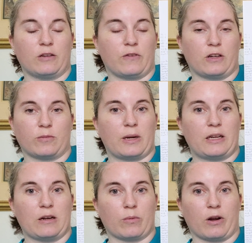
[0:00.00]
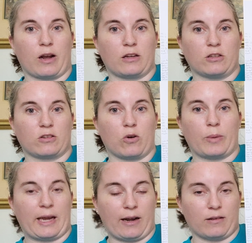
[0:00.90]
finish mania where I can just go
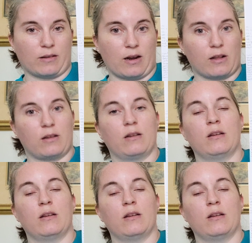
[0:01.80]
bananas on it.